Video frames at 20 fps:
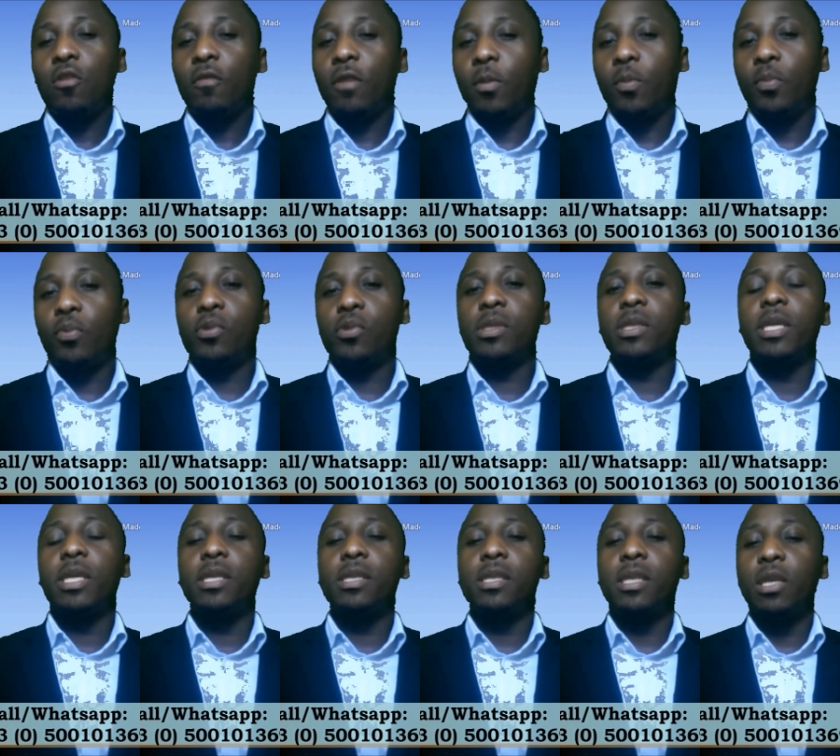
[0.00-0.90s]
of the
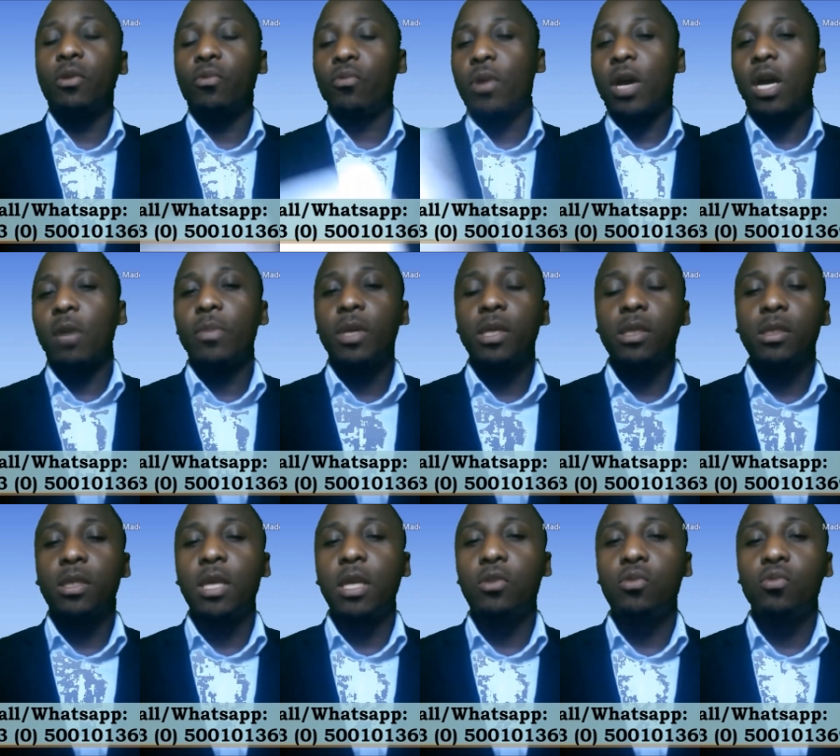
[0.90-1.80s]
process and the
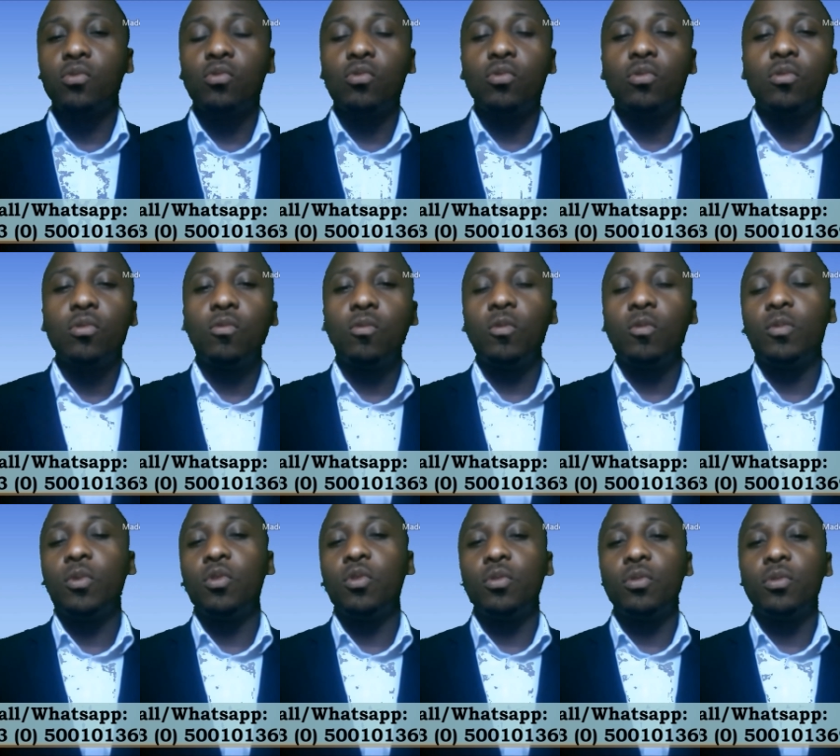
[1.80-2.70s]
requirements that you
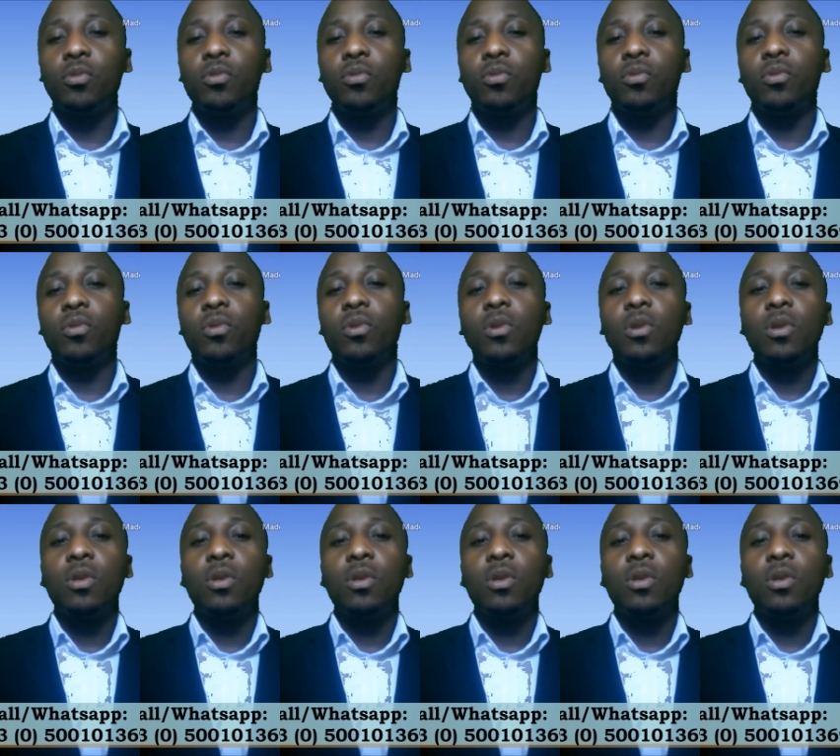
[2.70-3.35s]
will be going through.